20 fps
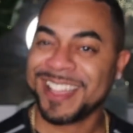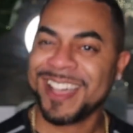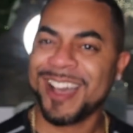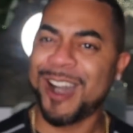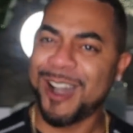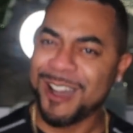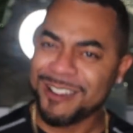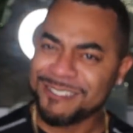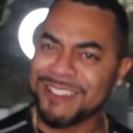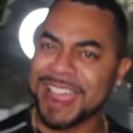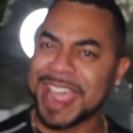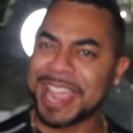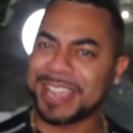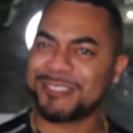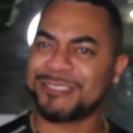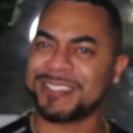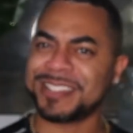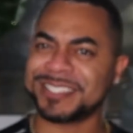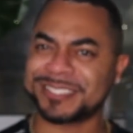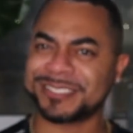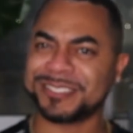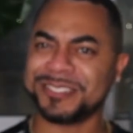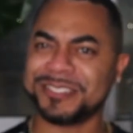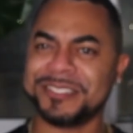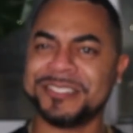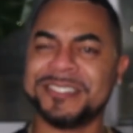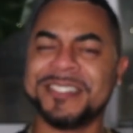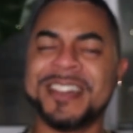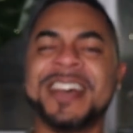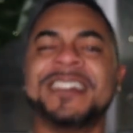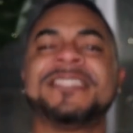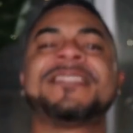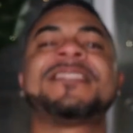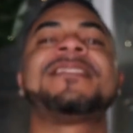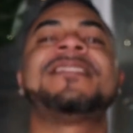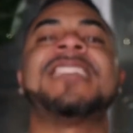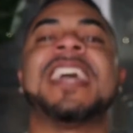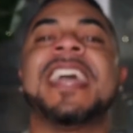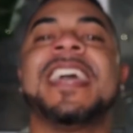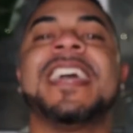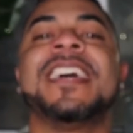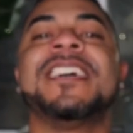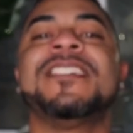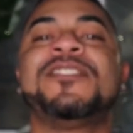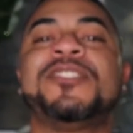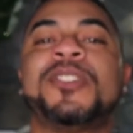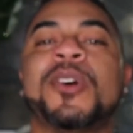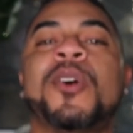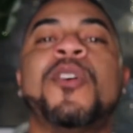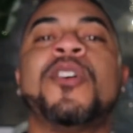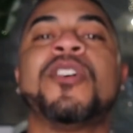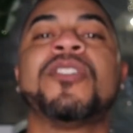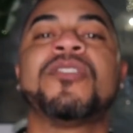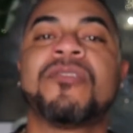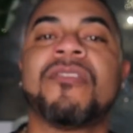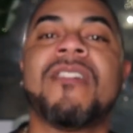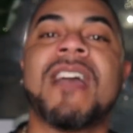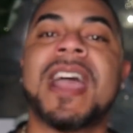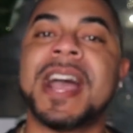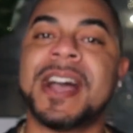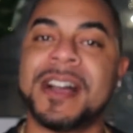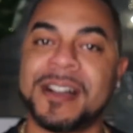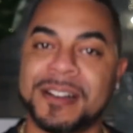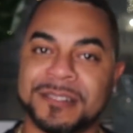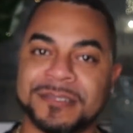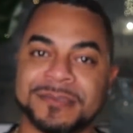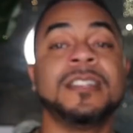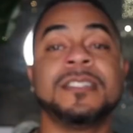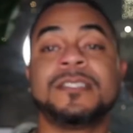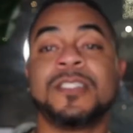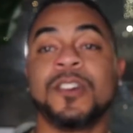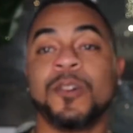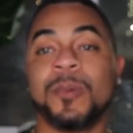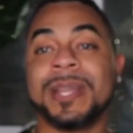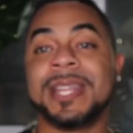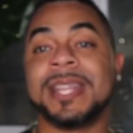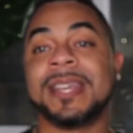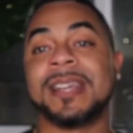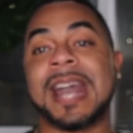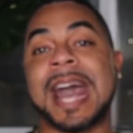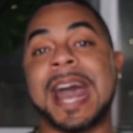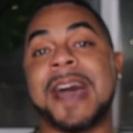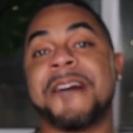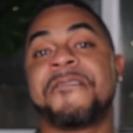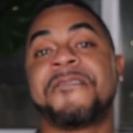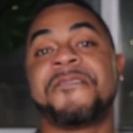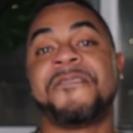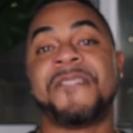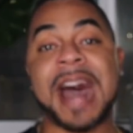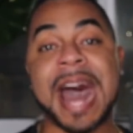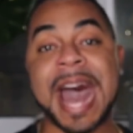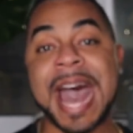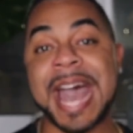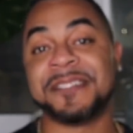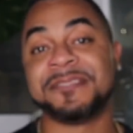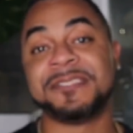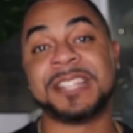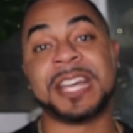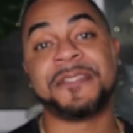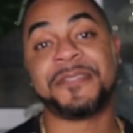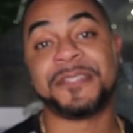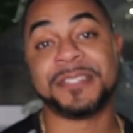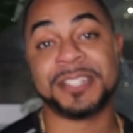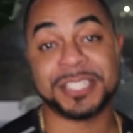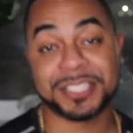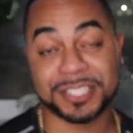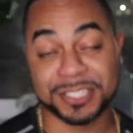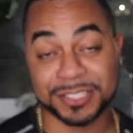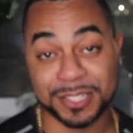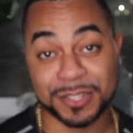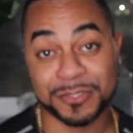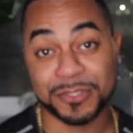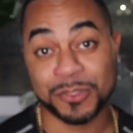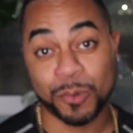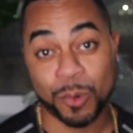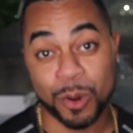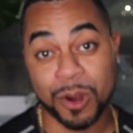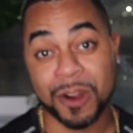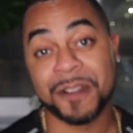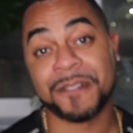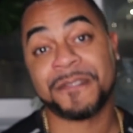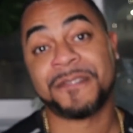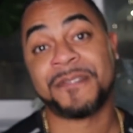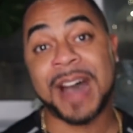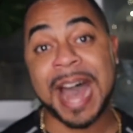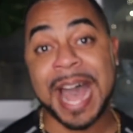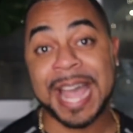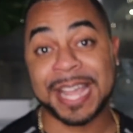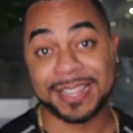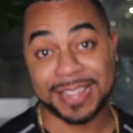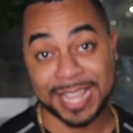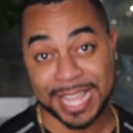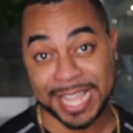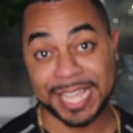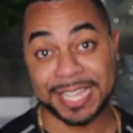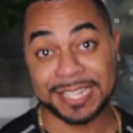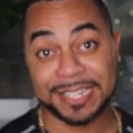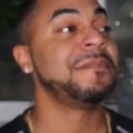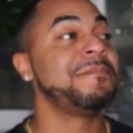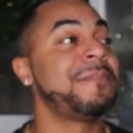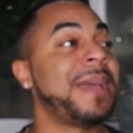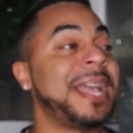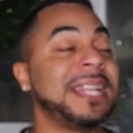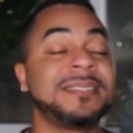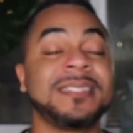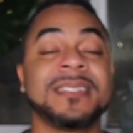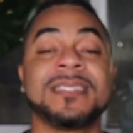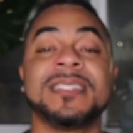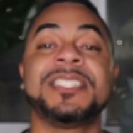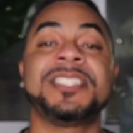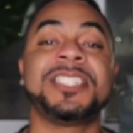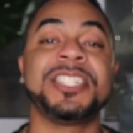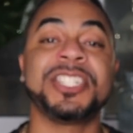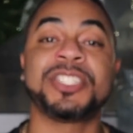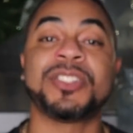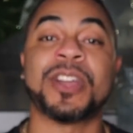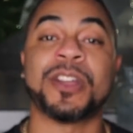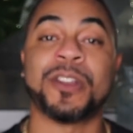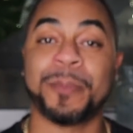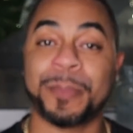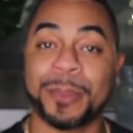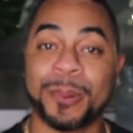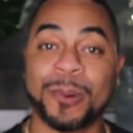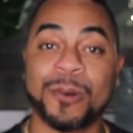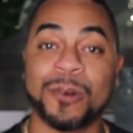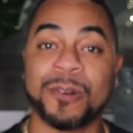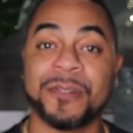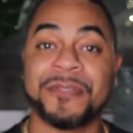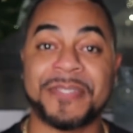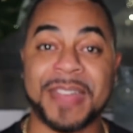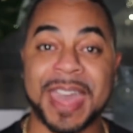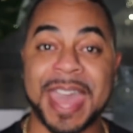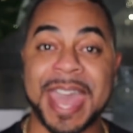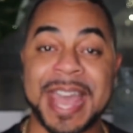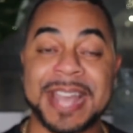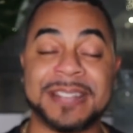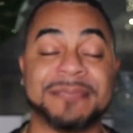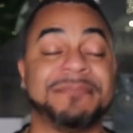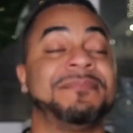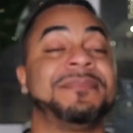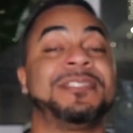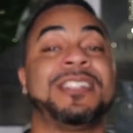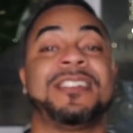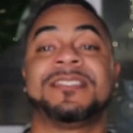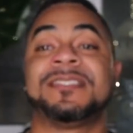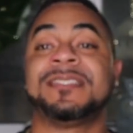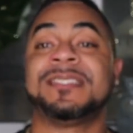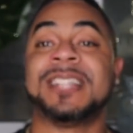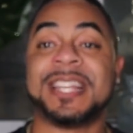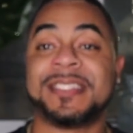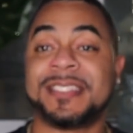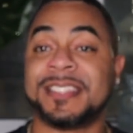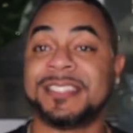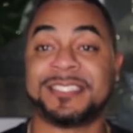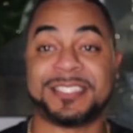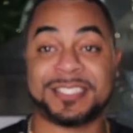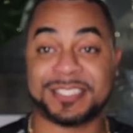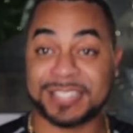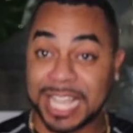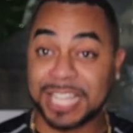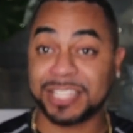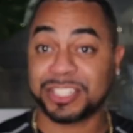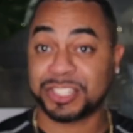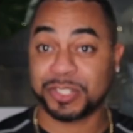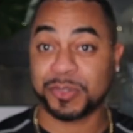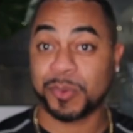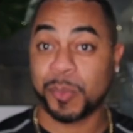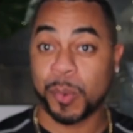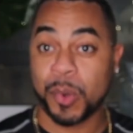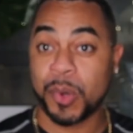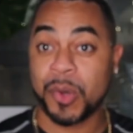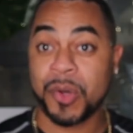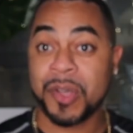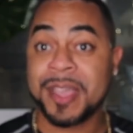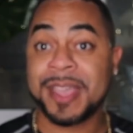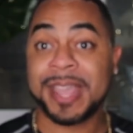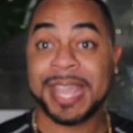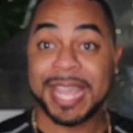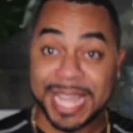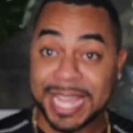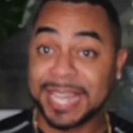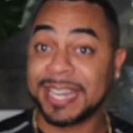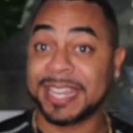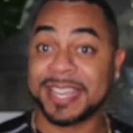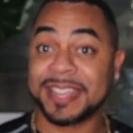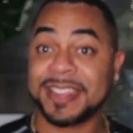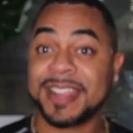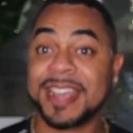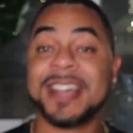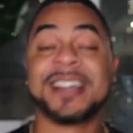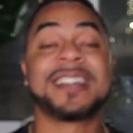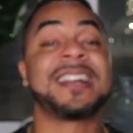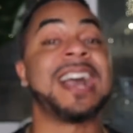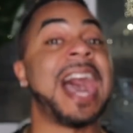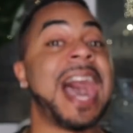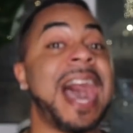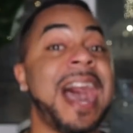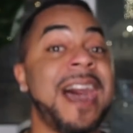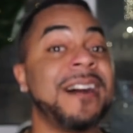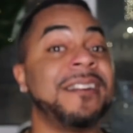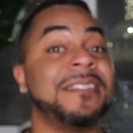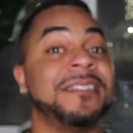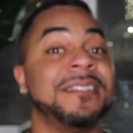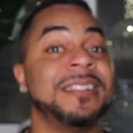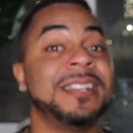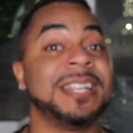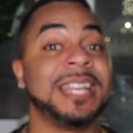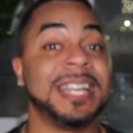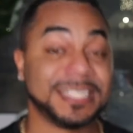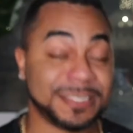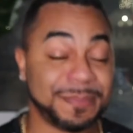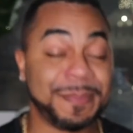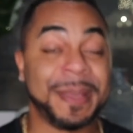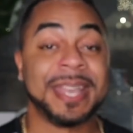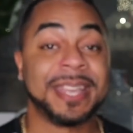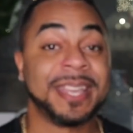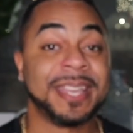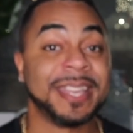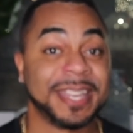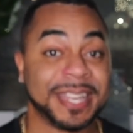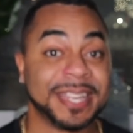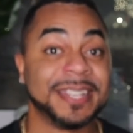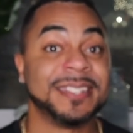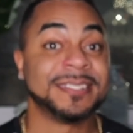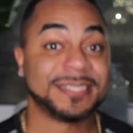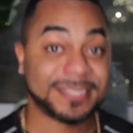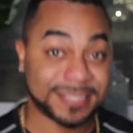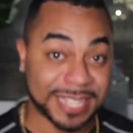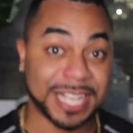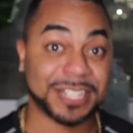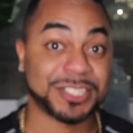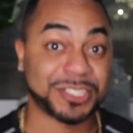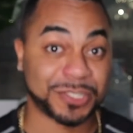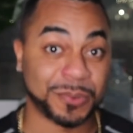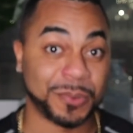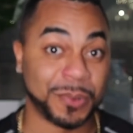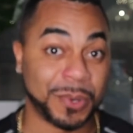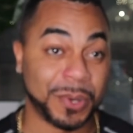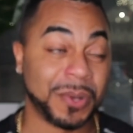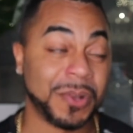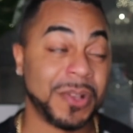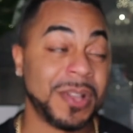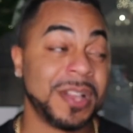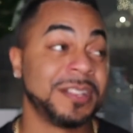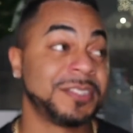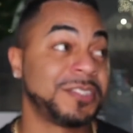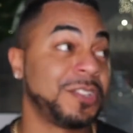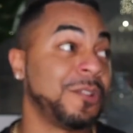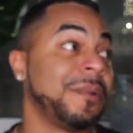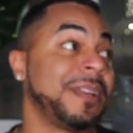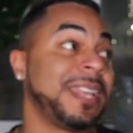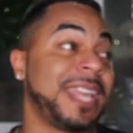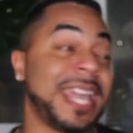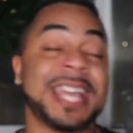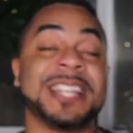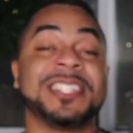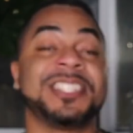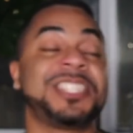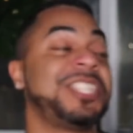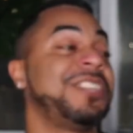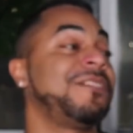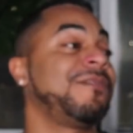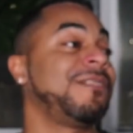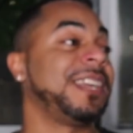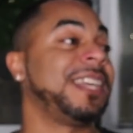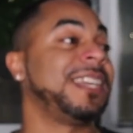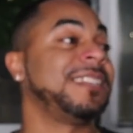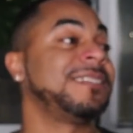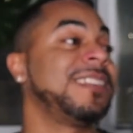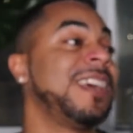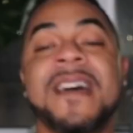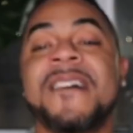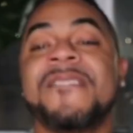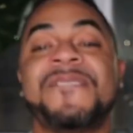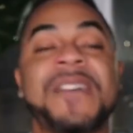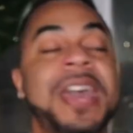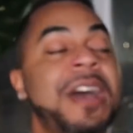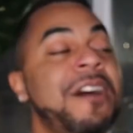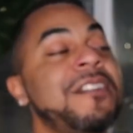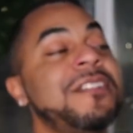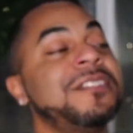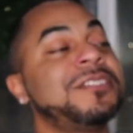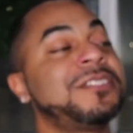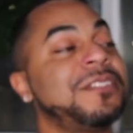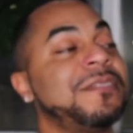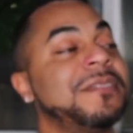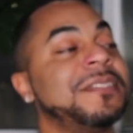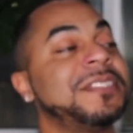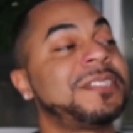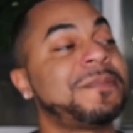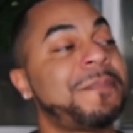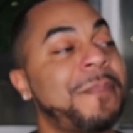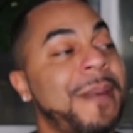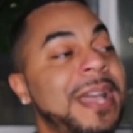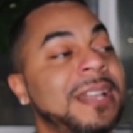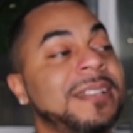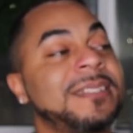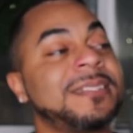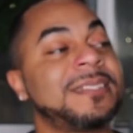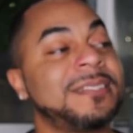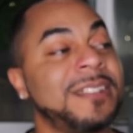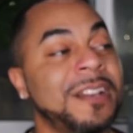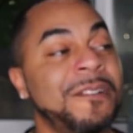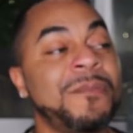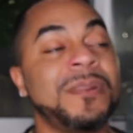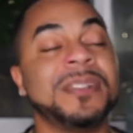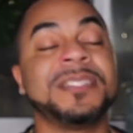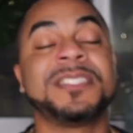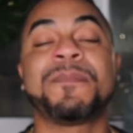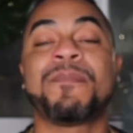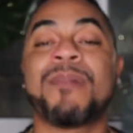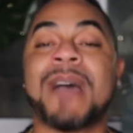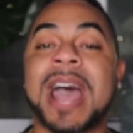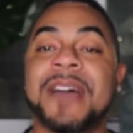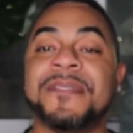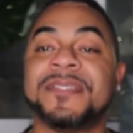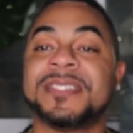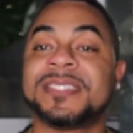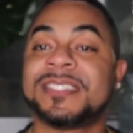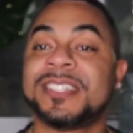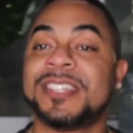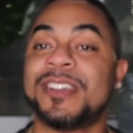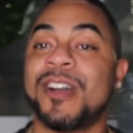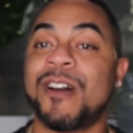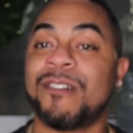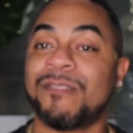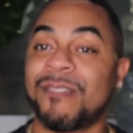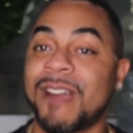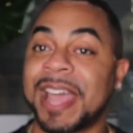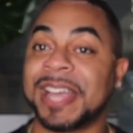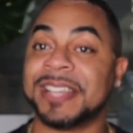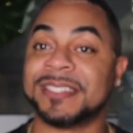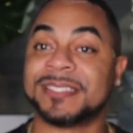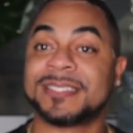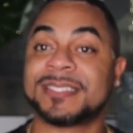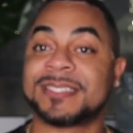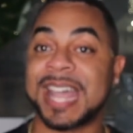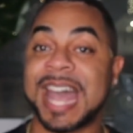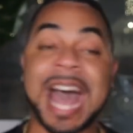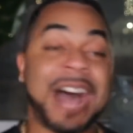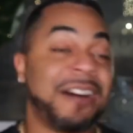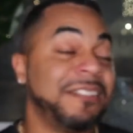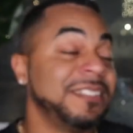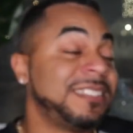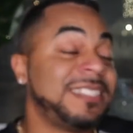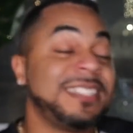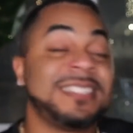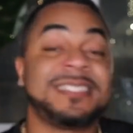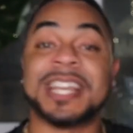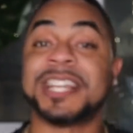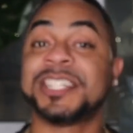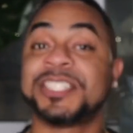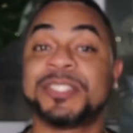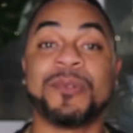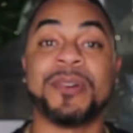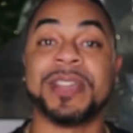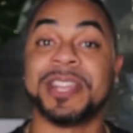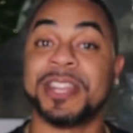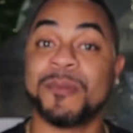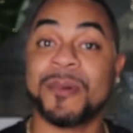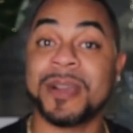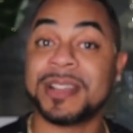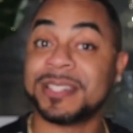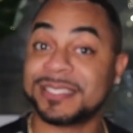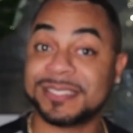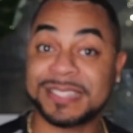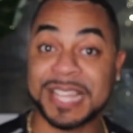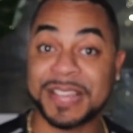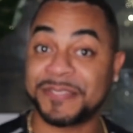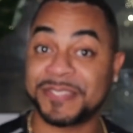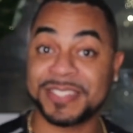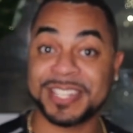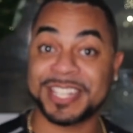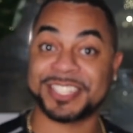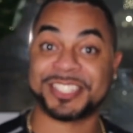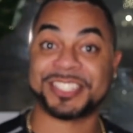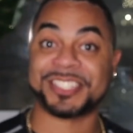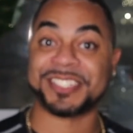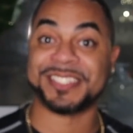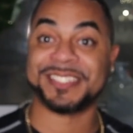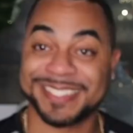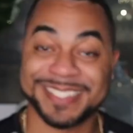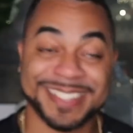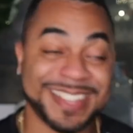All right, Crystal, stand your ground. So we done got five definitions of the word violate. Basically, she's trying to prove that there's nothing sexual in it. Kyle is making it sexual. So again, she reads, failure to respect someone's privacy or rights. I don't see sexual anywhere in this definition.